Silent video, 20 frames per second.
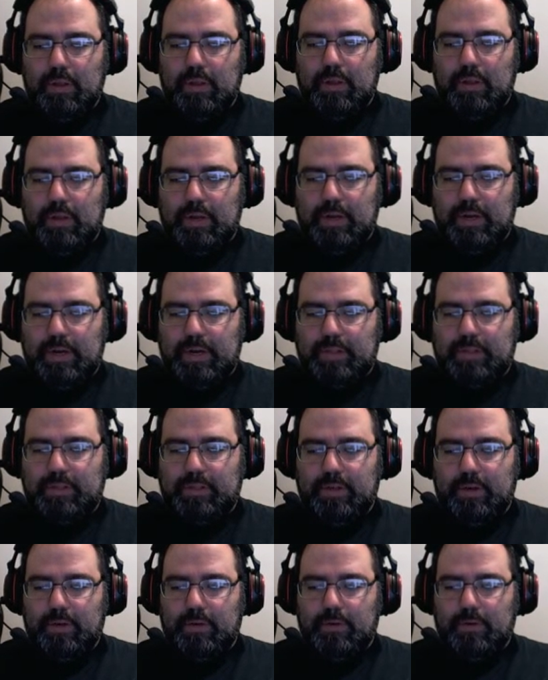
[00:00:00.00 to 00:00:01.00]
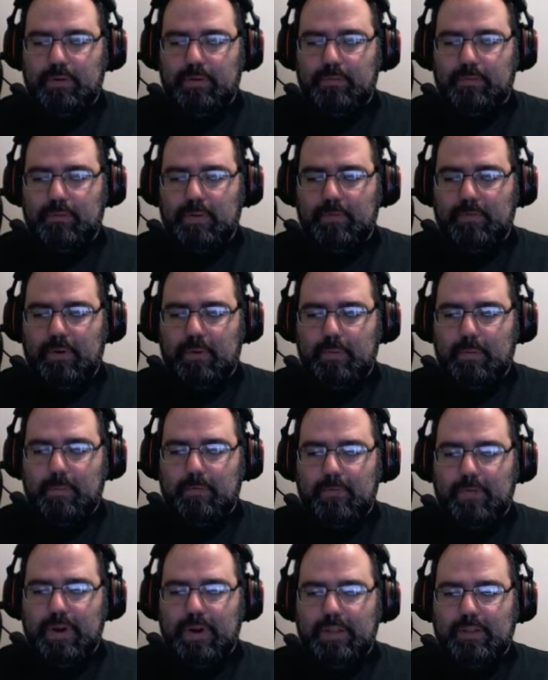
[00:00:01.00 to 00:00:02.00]
Alright, so if I remember
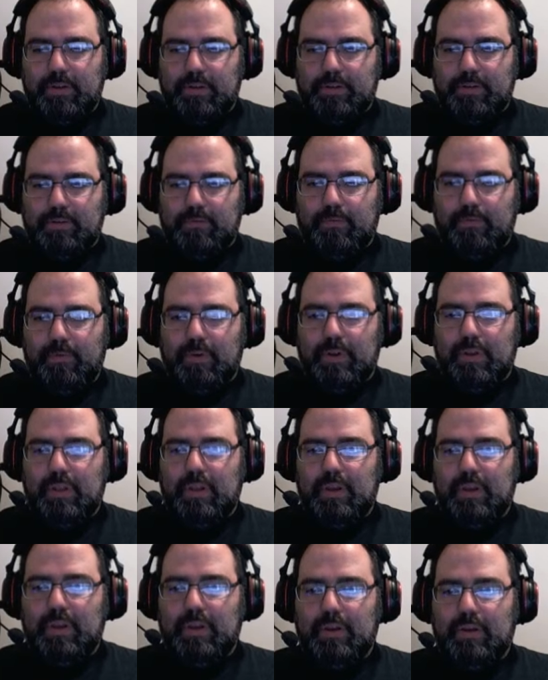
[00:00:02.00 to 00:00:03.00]
right, there's a really